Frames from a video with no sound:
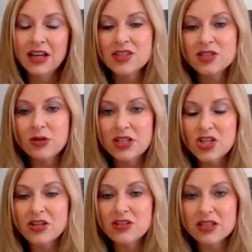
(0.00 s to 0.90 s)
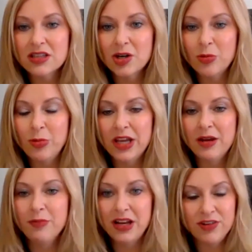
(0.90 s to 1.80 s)
So it changes a little
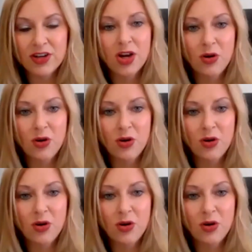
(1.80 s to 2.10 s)
bit. But if you're mm-hmm.